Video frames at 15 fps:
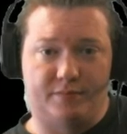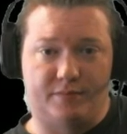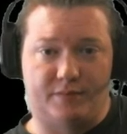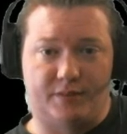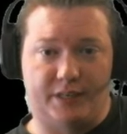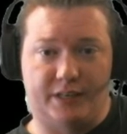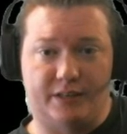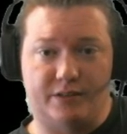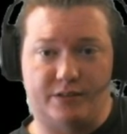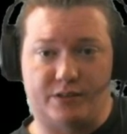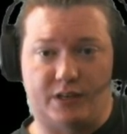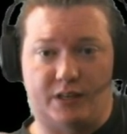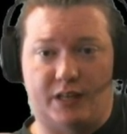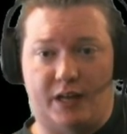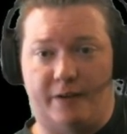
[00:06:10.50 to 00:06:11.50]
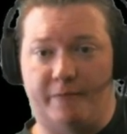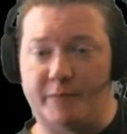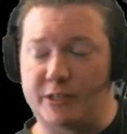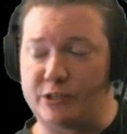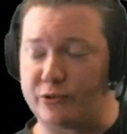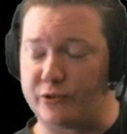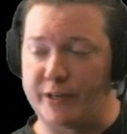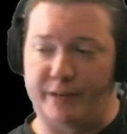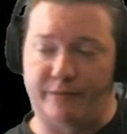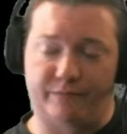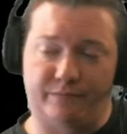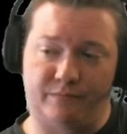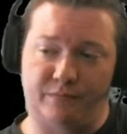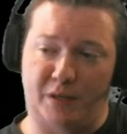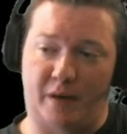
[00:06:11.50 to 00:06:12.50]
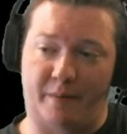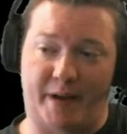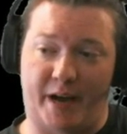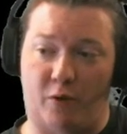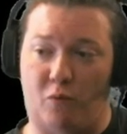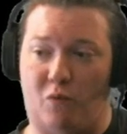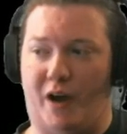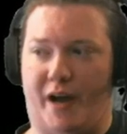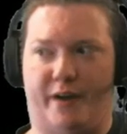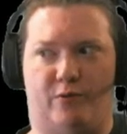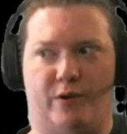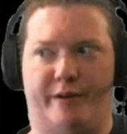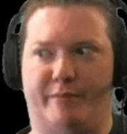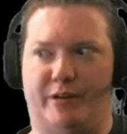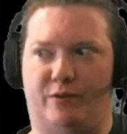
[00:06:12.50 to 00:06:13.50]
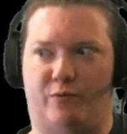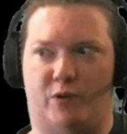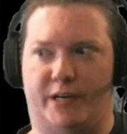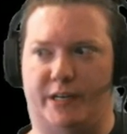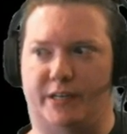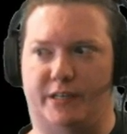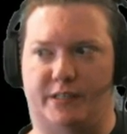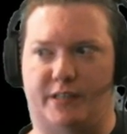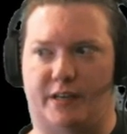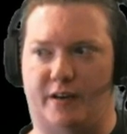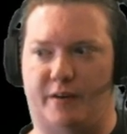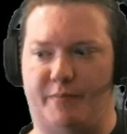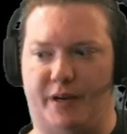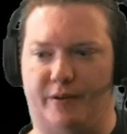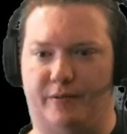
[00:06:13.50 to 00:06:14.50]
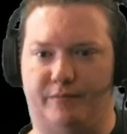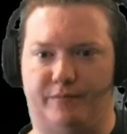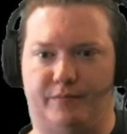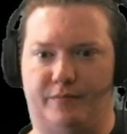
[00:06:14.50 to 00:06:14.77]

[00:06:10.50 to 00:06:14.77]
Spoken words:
There's a lot of mystery about why Raymond wanted us to come here.